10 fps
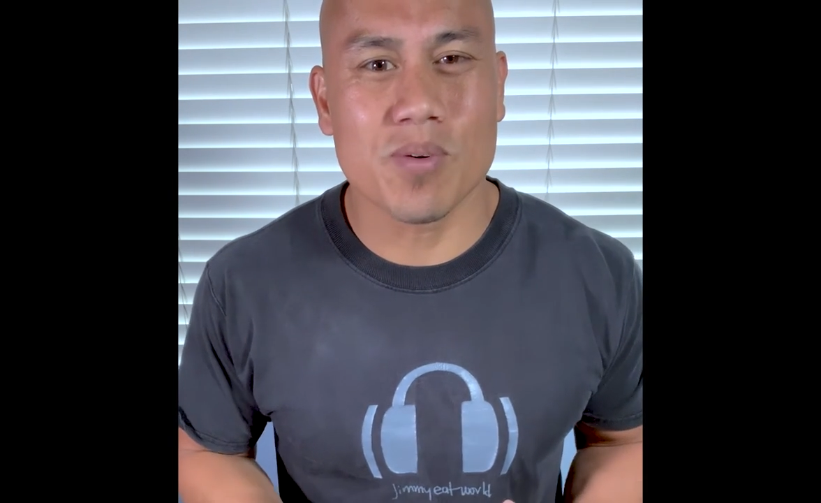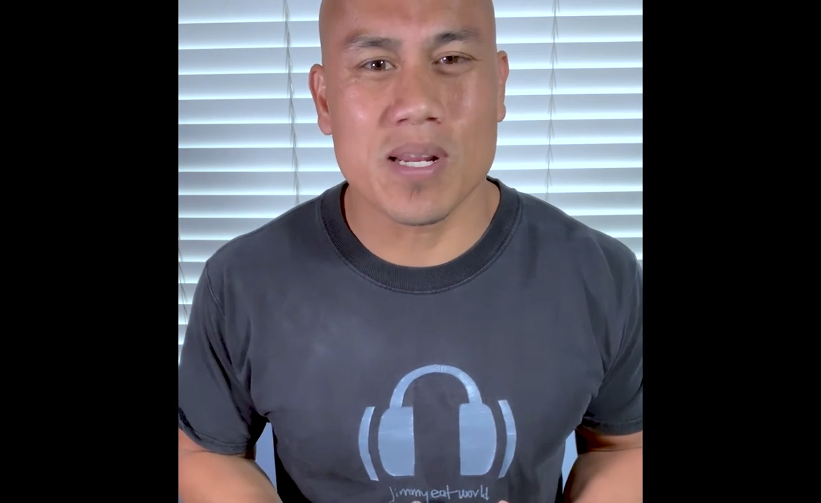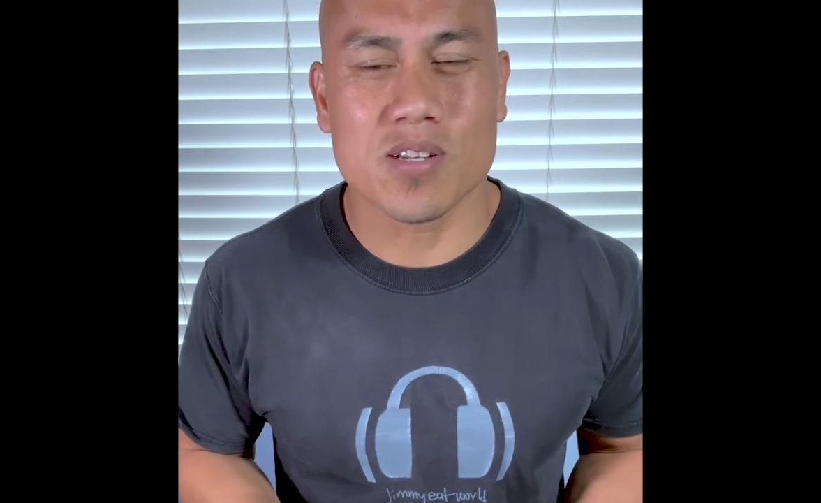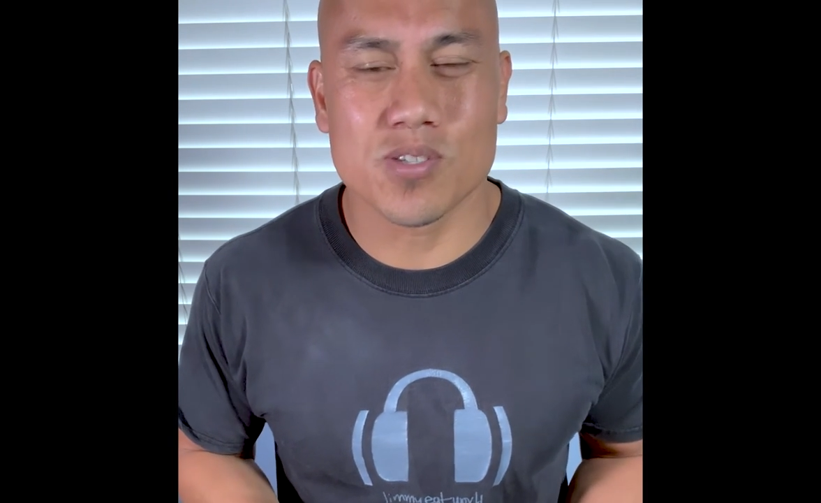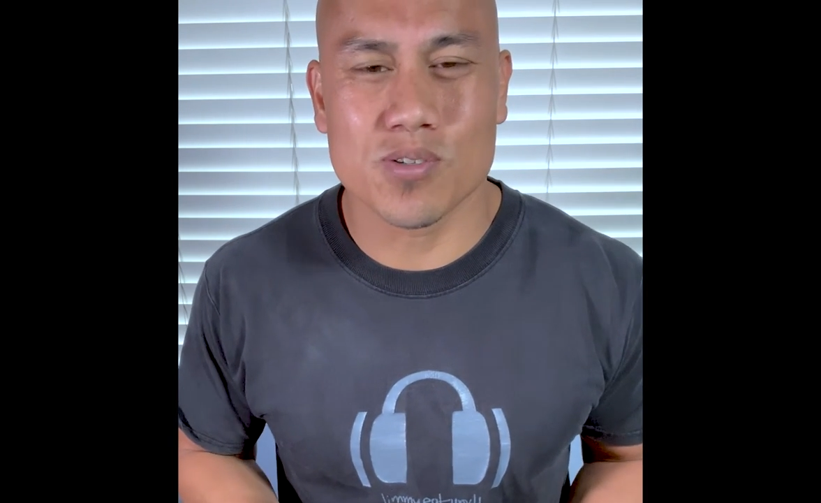We
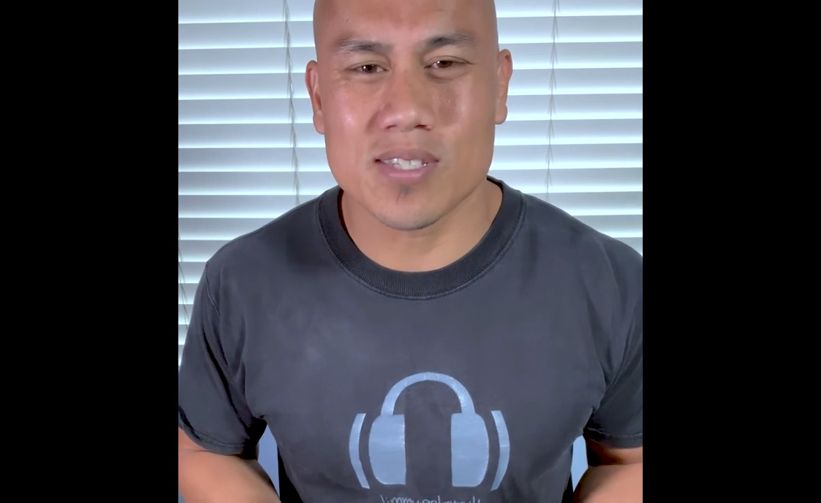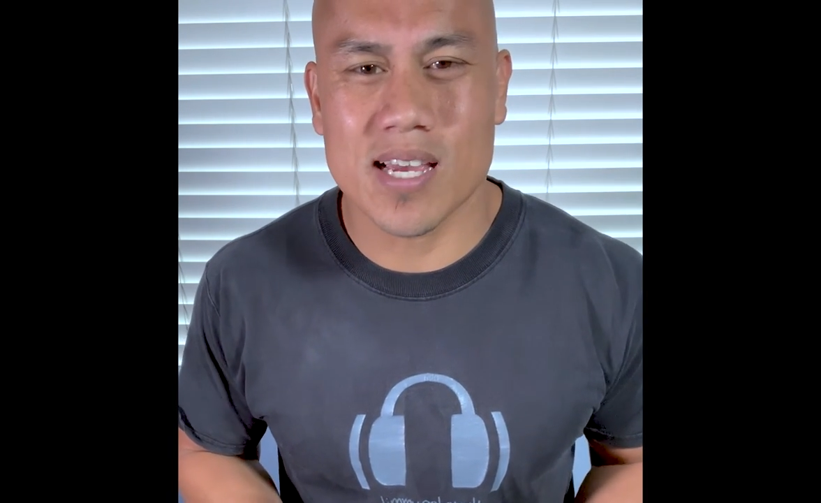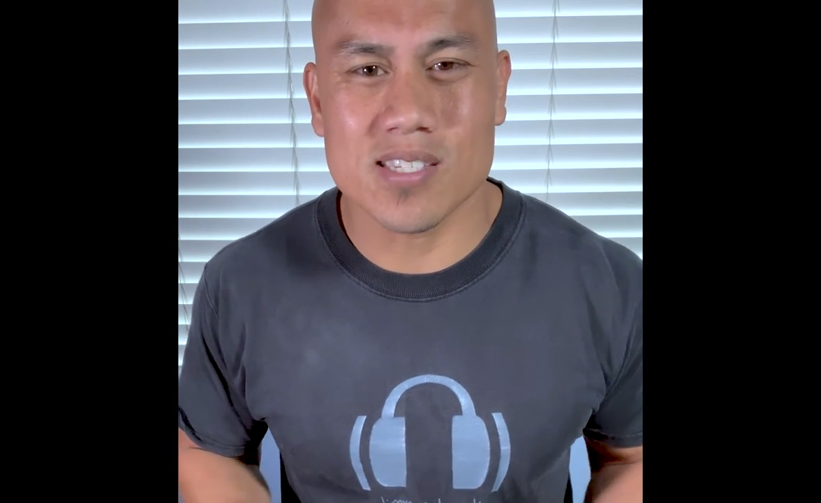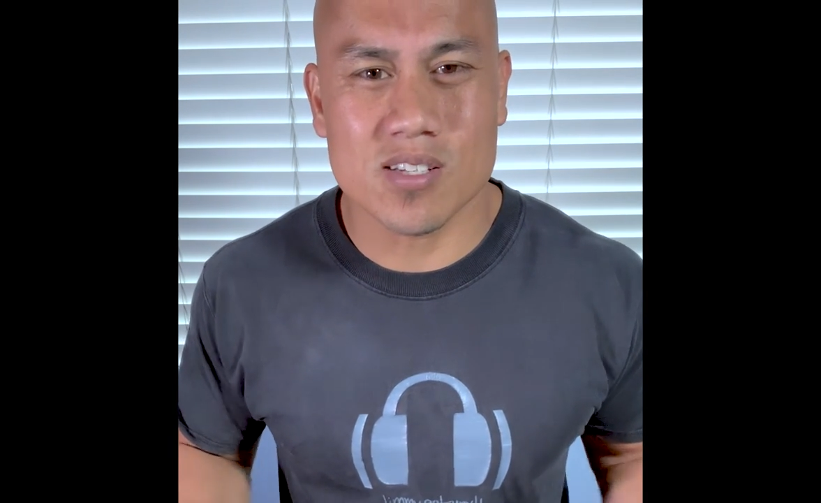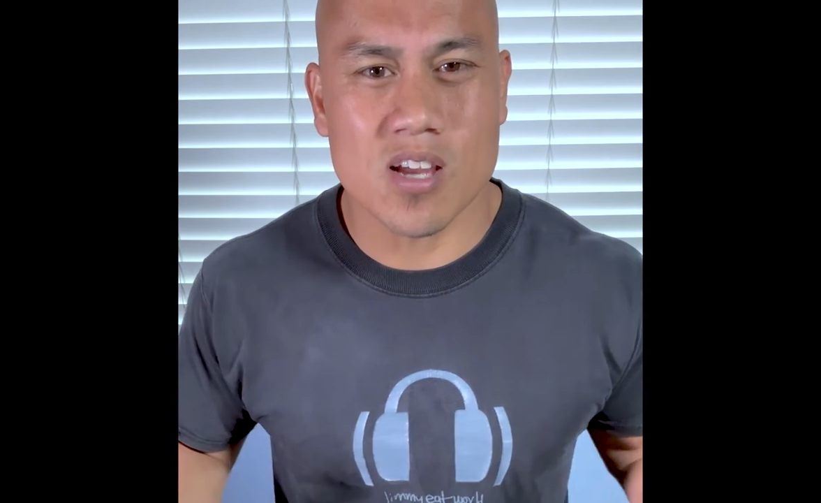meet on
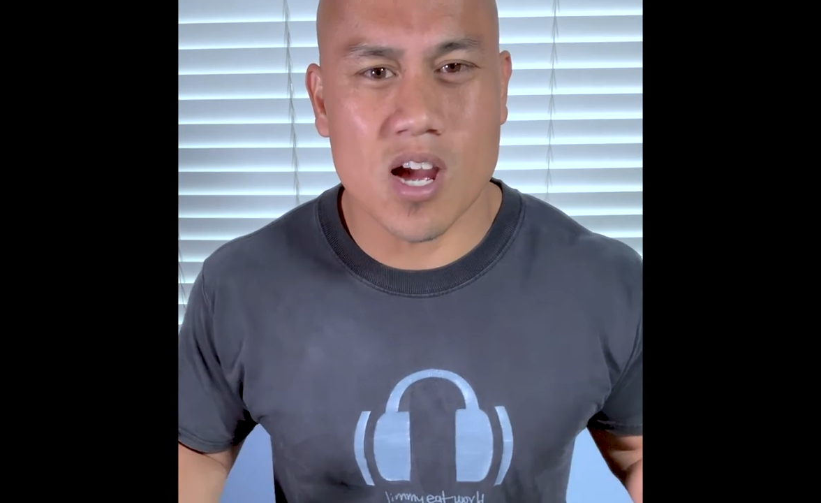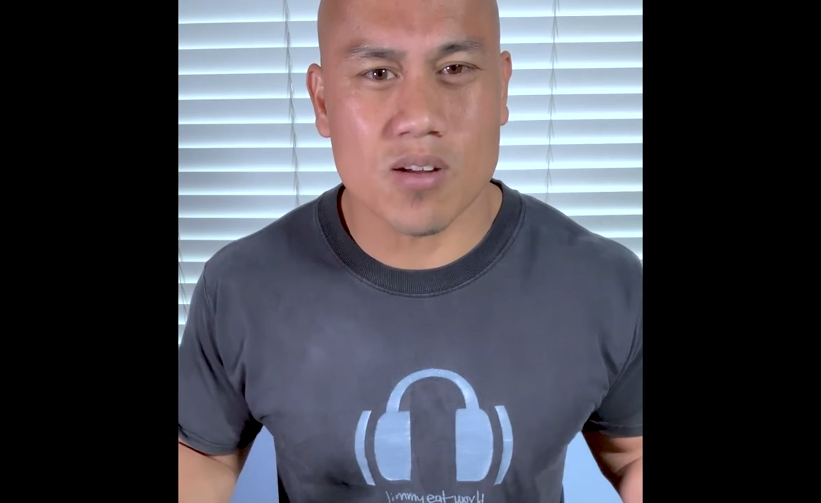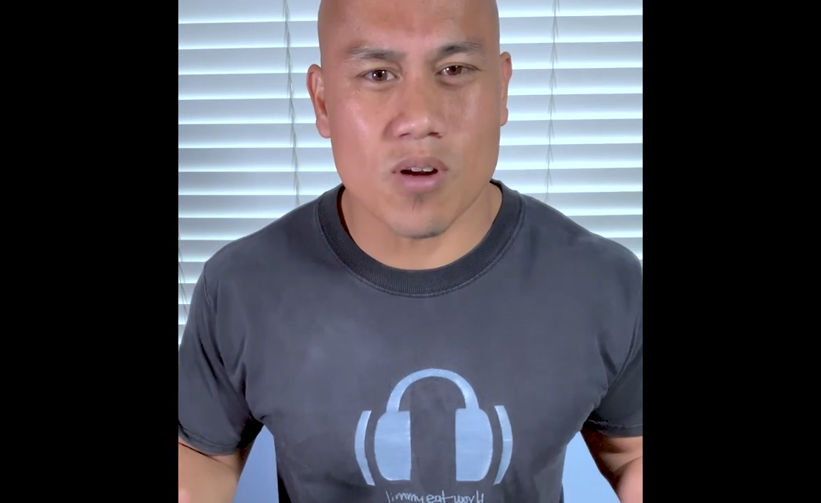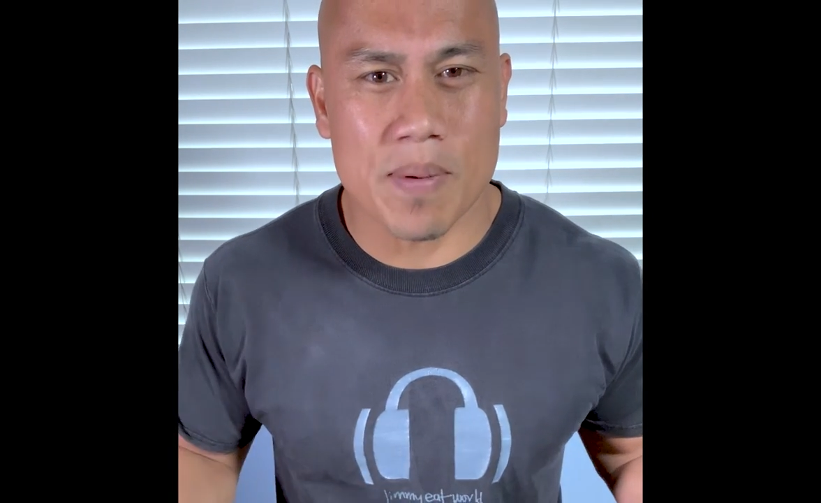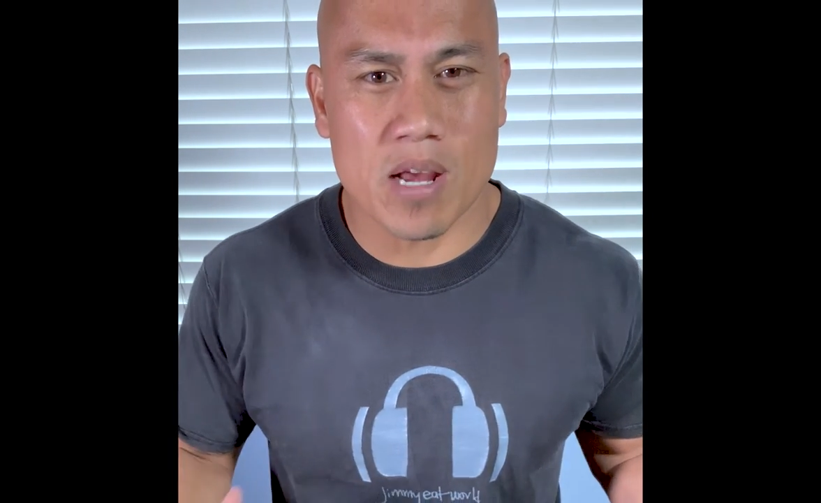Tuesdays and
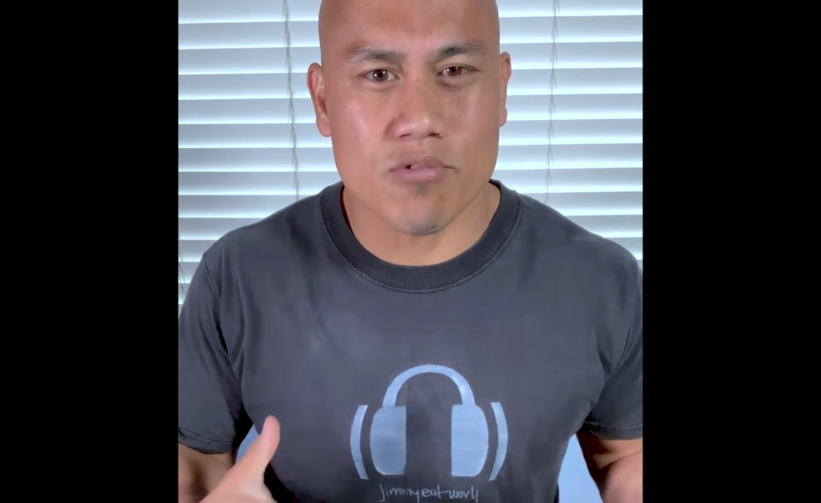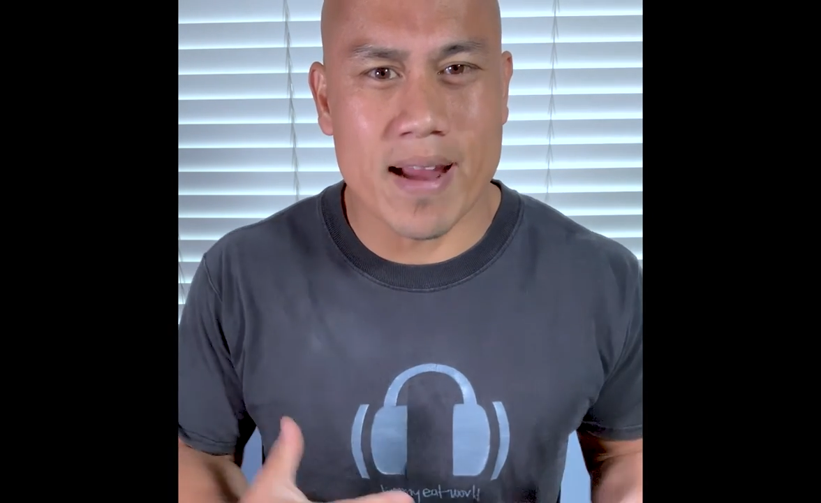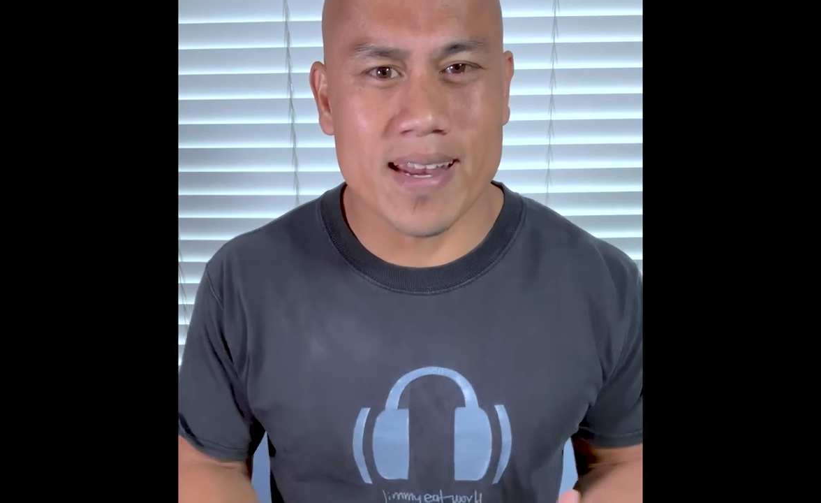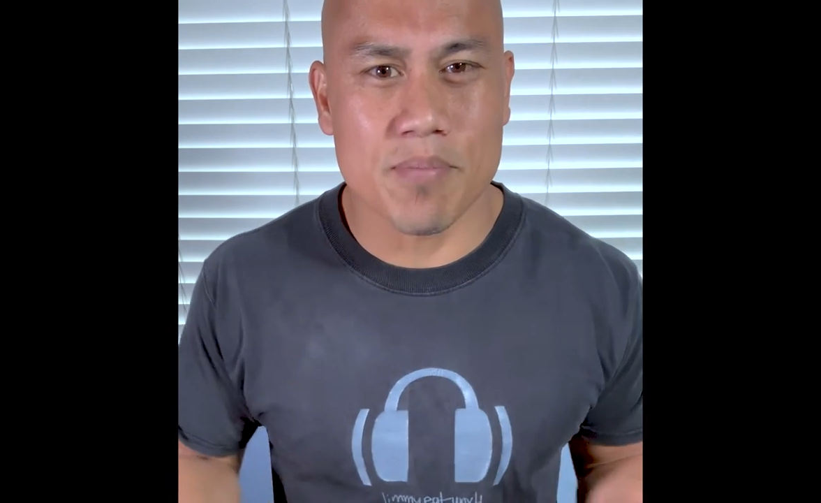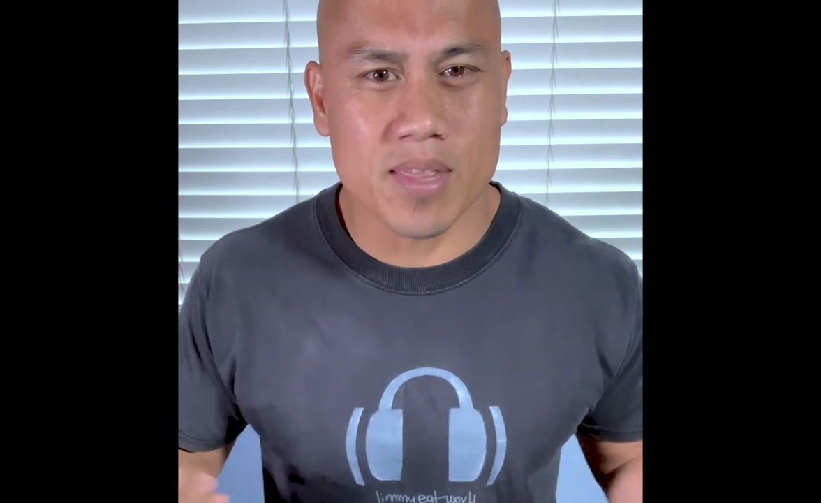talk about
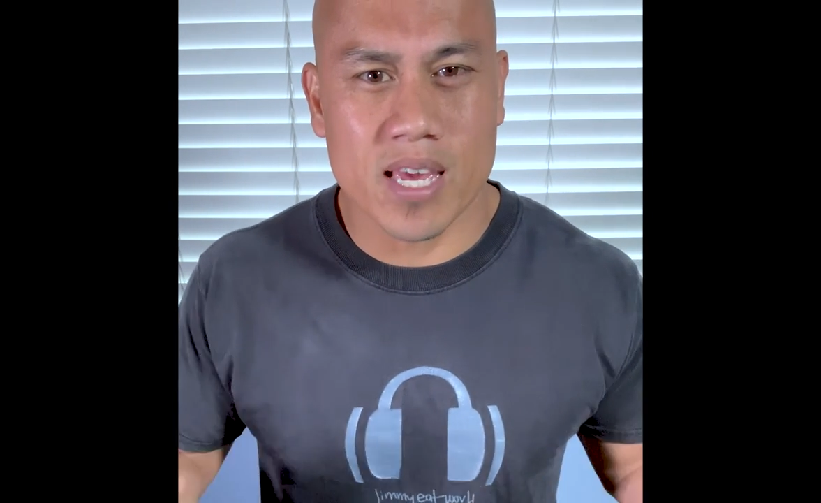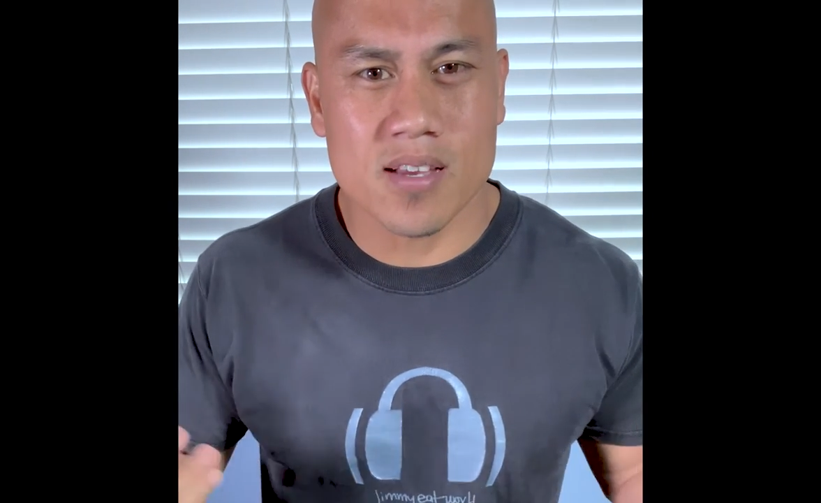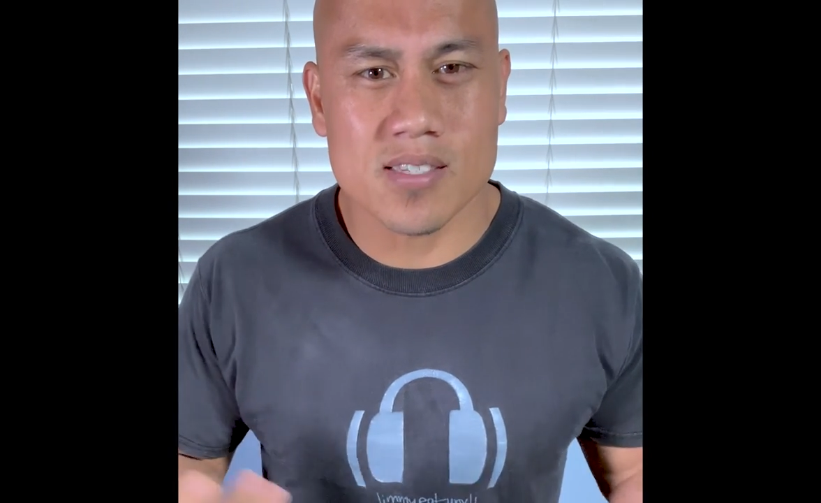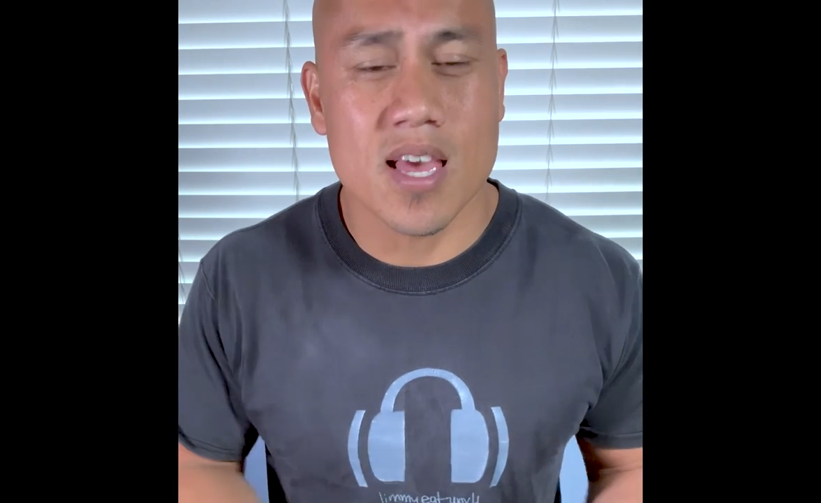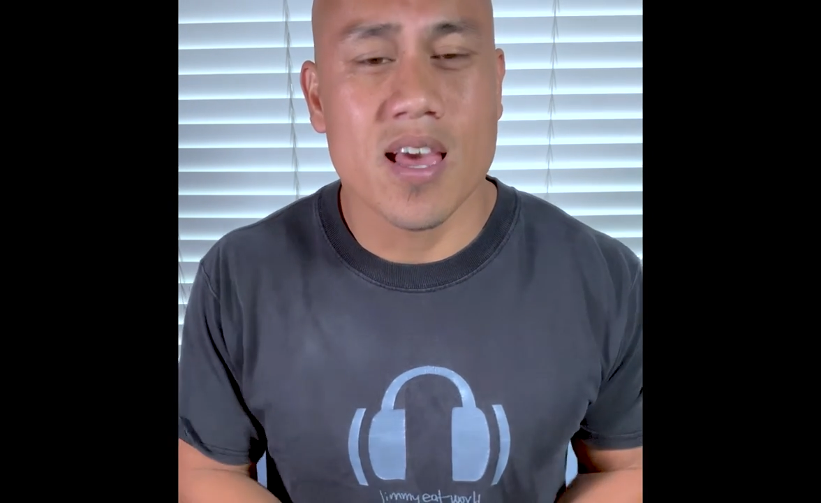random things.